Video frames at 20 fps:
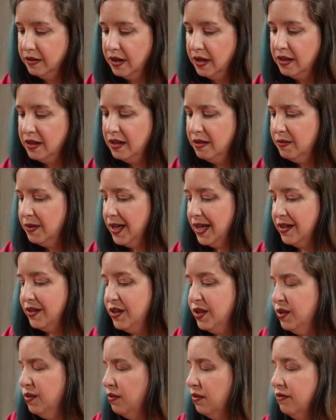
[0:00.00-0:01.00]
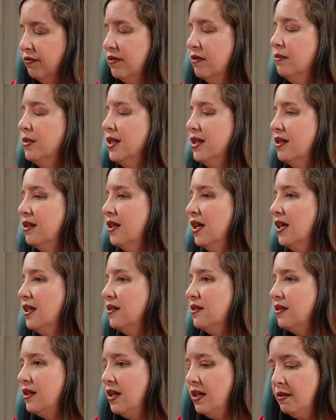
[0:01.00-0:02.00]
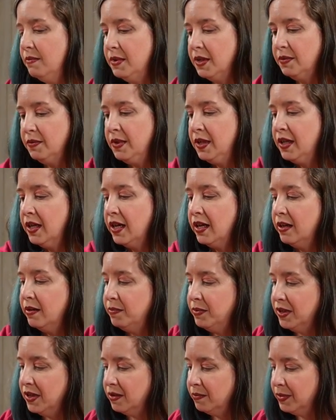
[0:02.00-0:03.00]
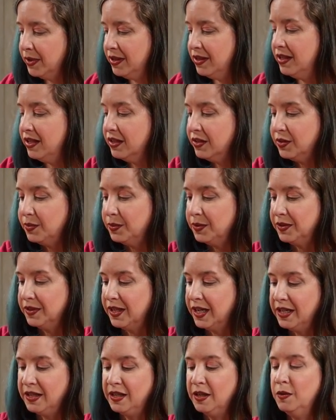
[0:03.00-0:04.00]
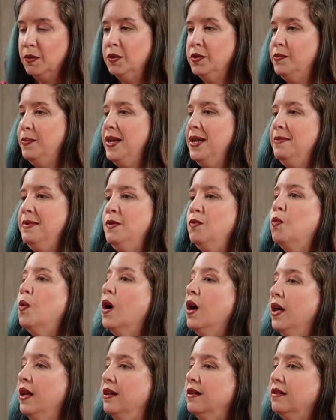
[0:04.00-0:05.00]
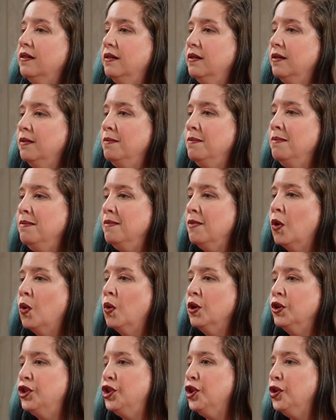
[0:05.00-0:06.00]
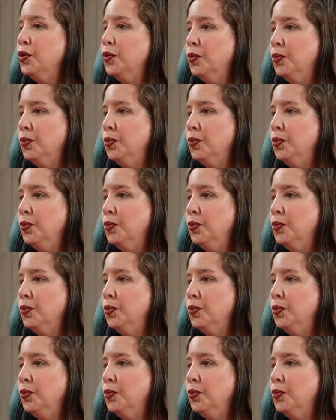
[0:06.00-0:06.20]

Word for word: I think we had two of them in the last game that okay. we got up there, but this was like there was maybe one well, the, or two.